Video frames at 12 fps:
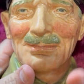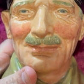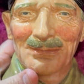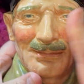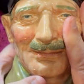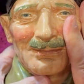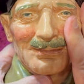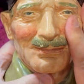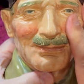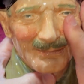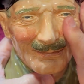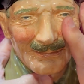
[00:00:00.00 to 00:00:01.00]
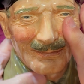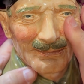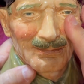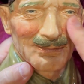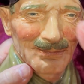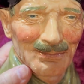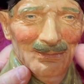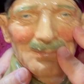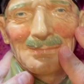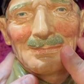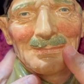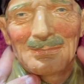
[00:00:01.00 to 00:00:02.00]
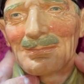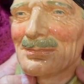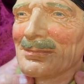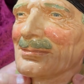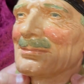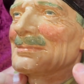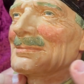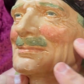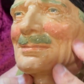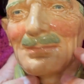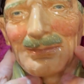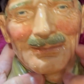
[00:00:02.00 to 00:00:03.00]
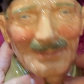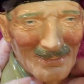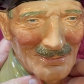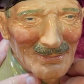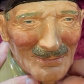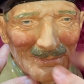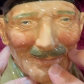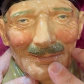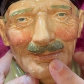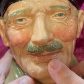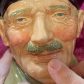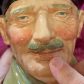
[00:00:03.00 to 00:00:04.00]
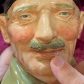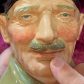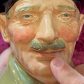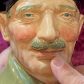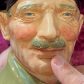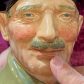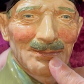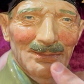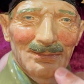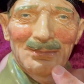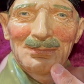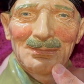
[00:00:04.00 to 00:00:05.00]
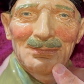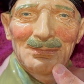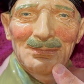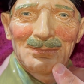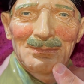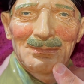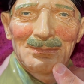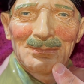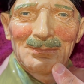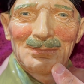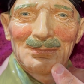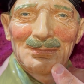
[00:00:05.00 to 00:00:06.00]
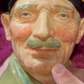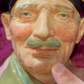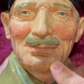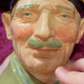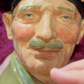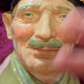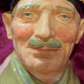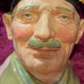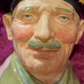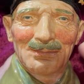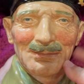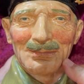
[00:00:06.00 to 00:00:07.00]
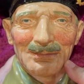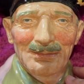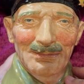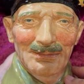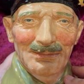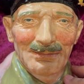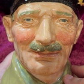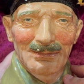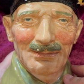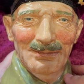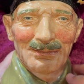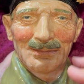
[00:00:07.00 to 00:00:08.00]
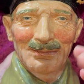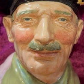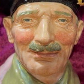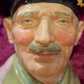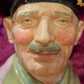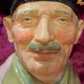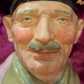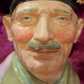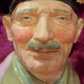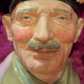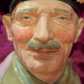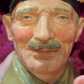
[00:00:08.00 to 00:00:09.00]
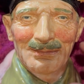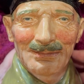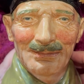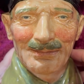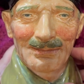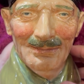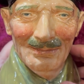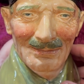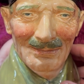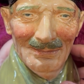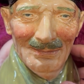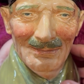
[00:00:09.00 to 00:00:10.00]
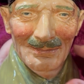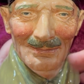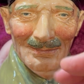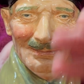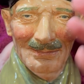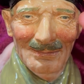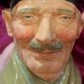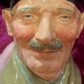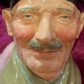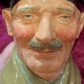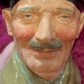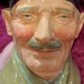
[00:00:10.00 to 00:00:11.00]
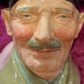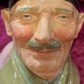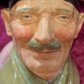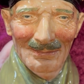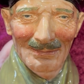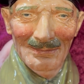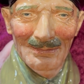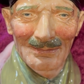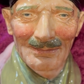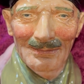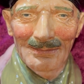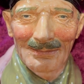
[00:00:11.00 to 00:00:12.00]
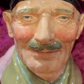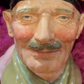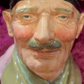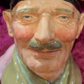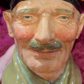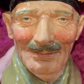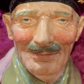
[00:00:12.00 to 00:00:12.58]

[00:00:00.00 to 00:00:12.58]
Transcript: jugs. These are really popular. We all got them in the shop here at Armory Antiques and Militaria, and they're highly collectible. So come down to the shop whenever you like. If you like this sort of thing, we've got them in stock, and